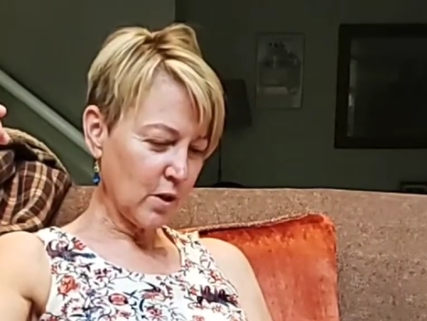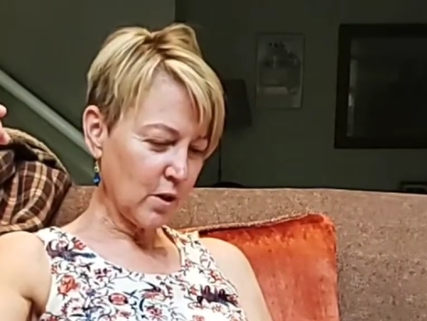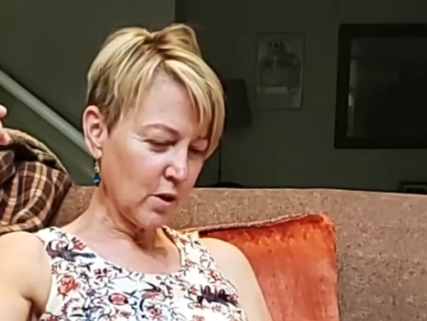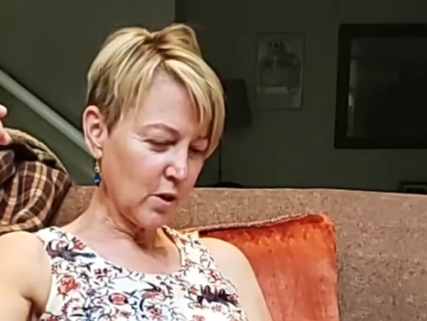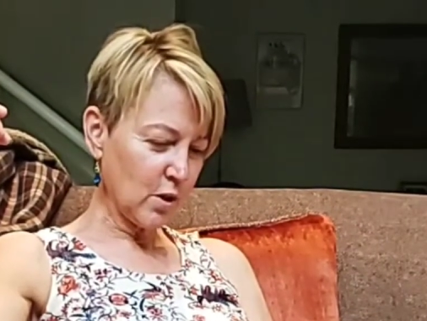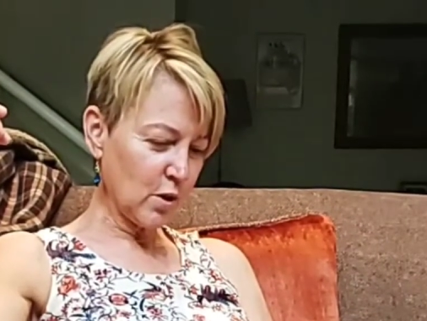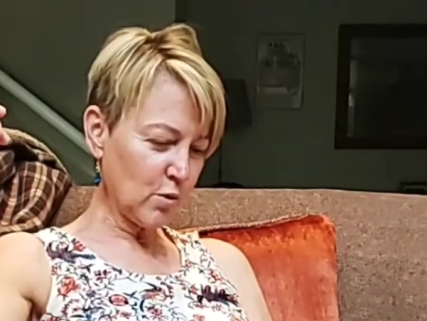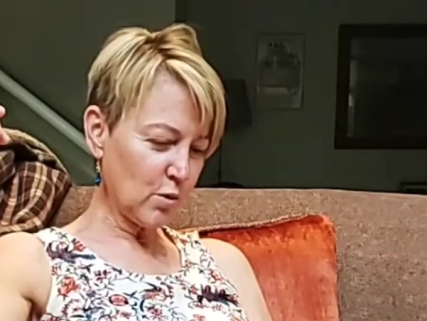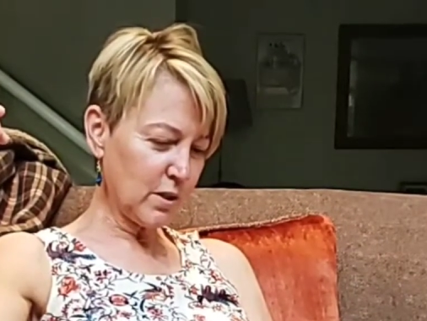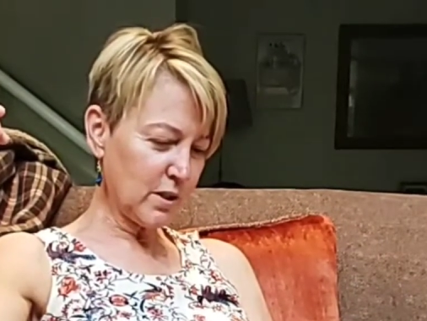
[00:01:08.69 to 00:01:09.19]

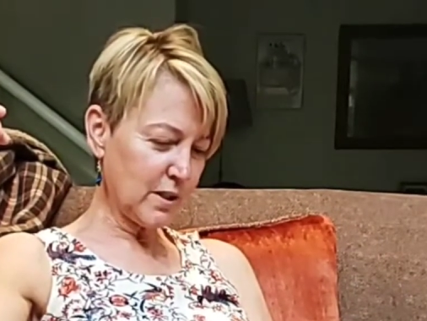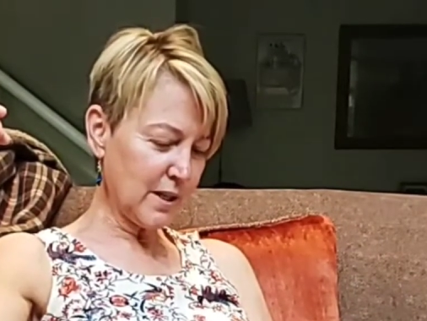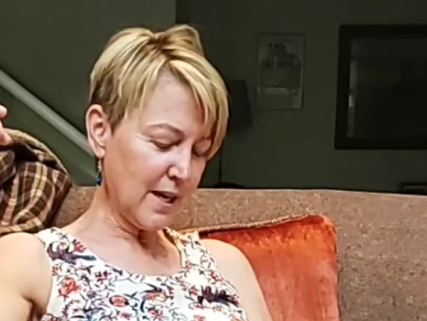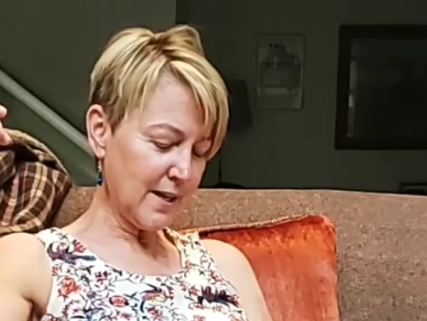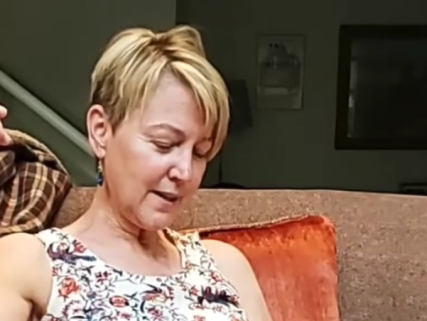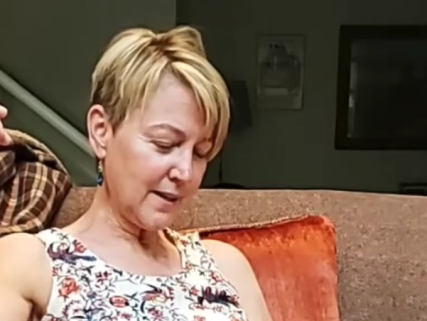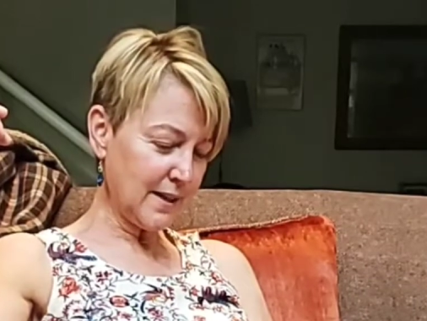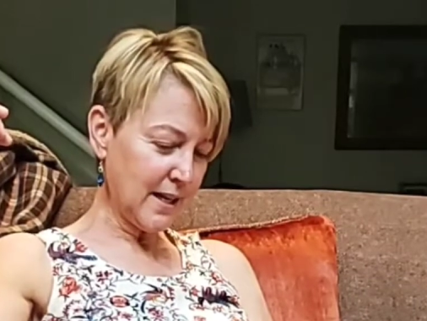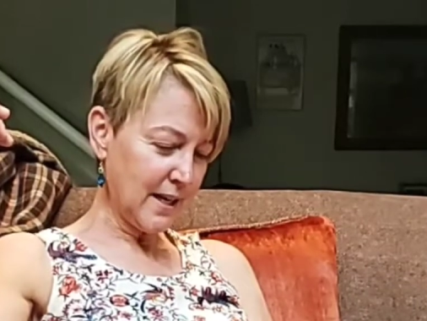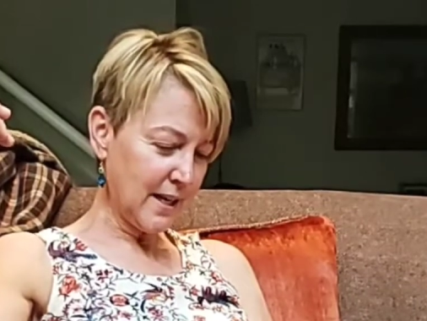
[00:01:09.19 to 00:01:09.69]
"You said
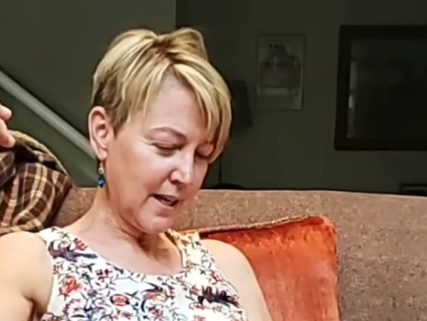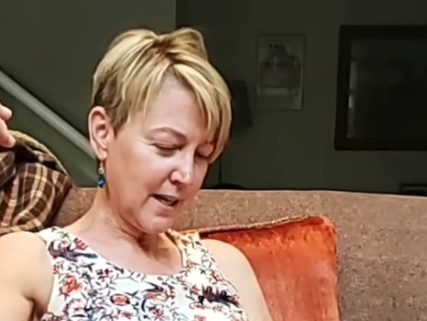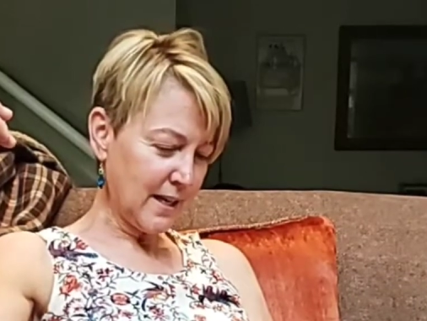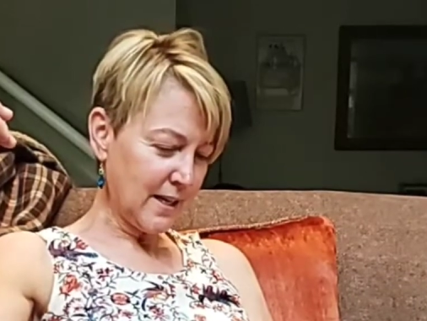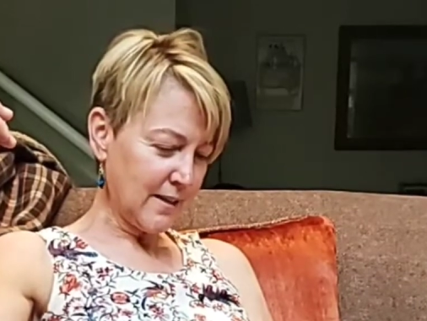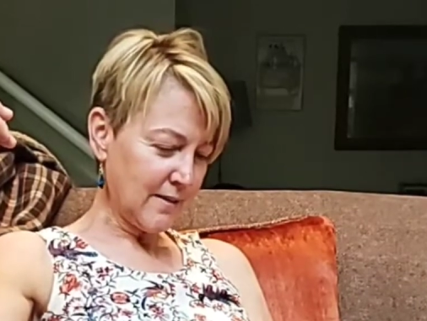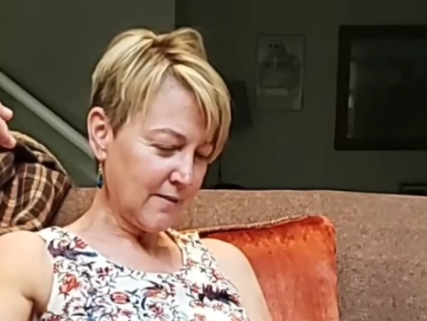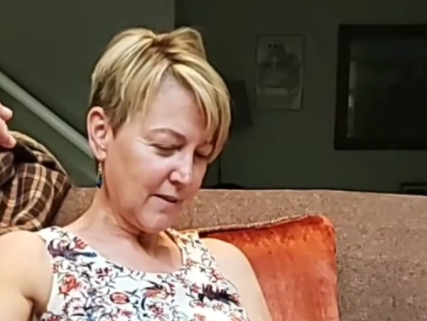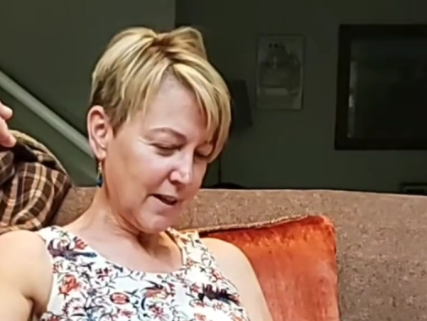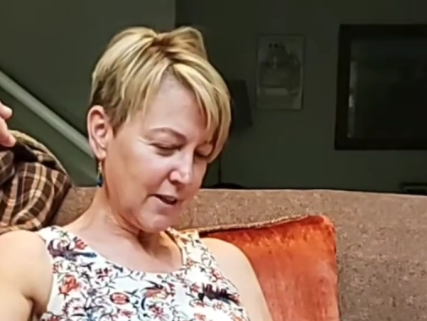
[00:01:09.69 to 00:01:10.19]

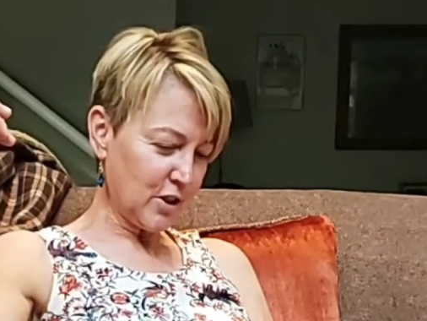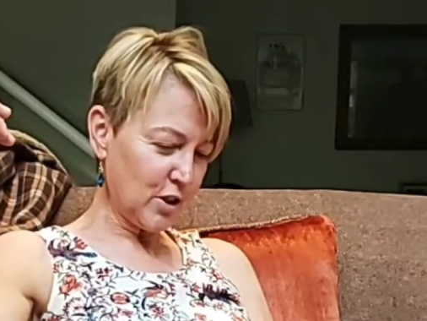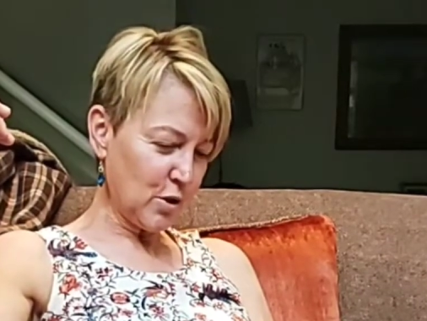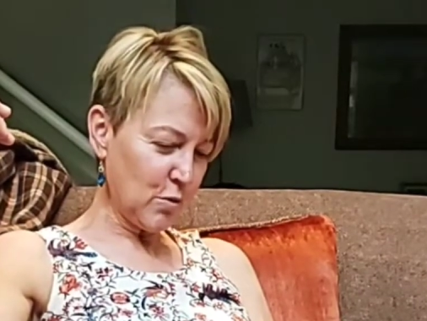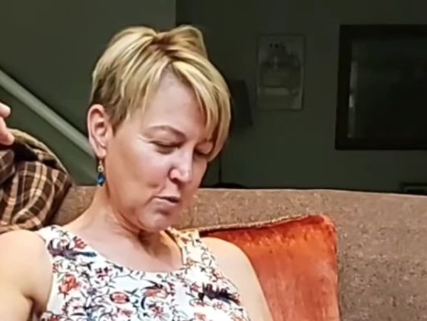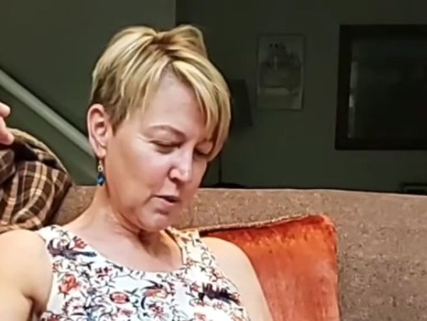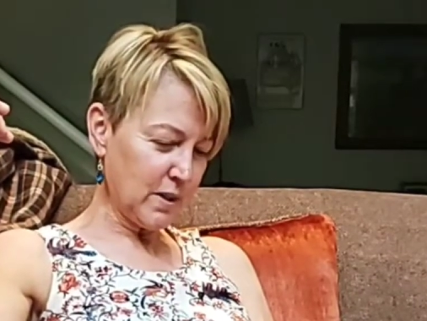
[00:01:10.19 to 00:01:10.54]
that you would